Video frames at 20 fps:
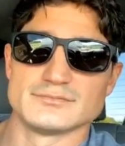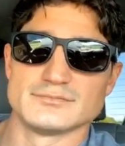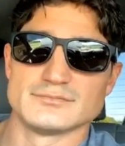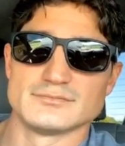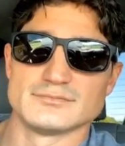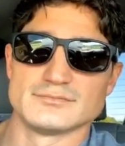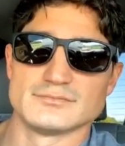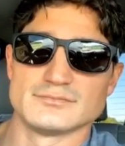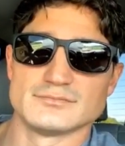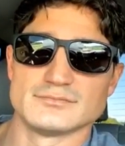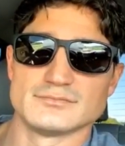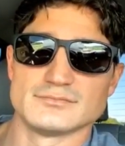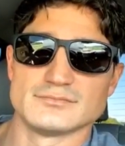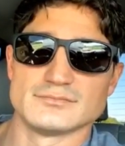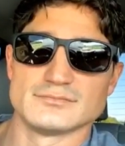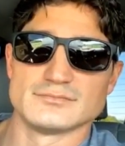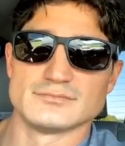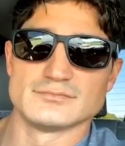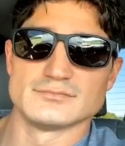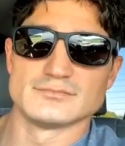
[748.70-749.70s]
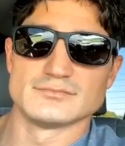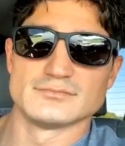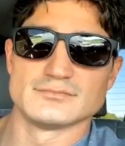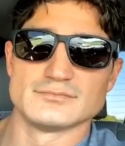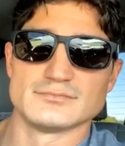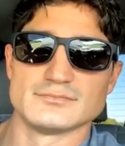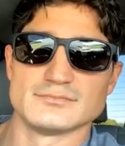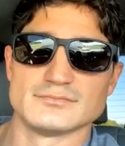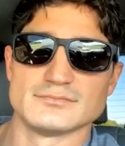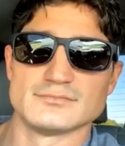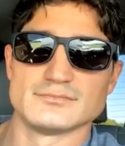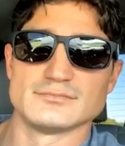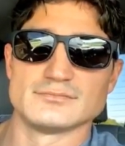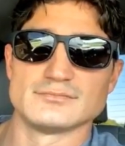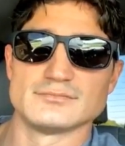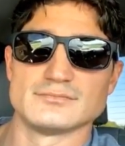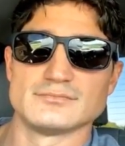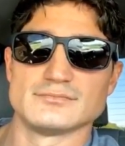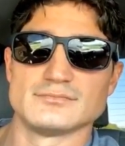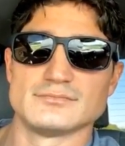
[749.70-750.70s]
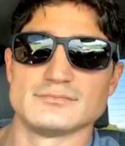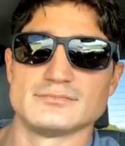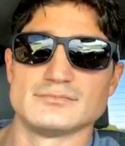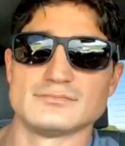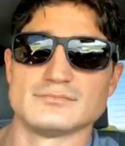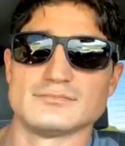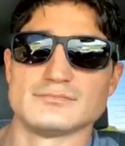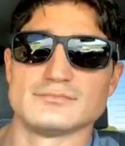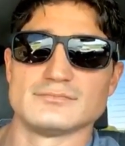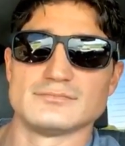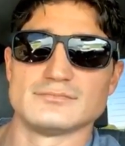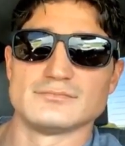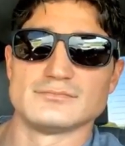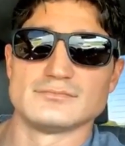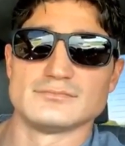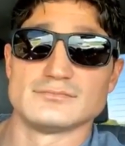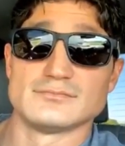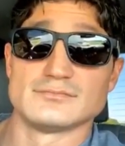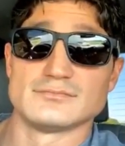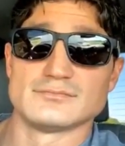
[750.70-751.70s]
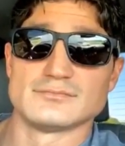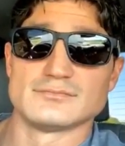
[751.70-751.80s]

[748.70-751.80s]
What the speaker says: (silent)